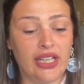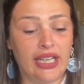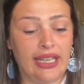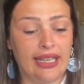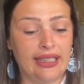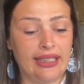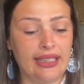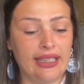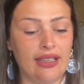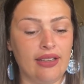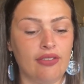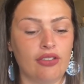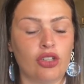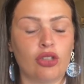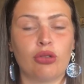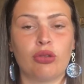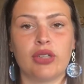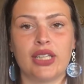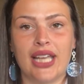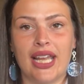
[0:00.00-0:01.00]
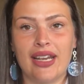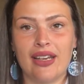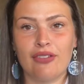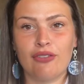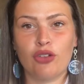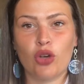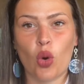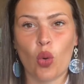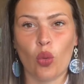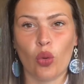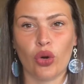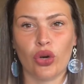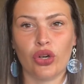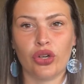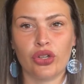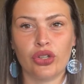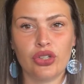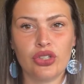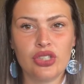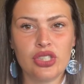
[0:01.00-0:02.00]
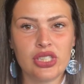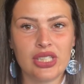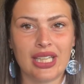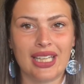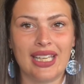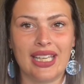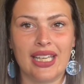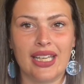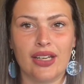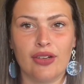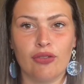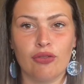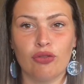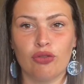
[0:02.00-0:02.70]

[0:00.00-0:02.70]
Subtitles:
highly of Creative Quarters in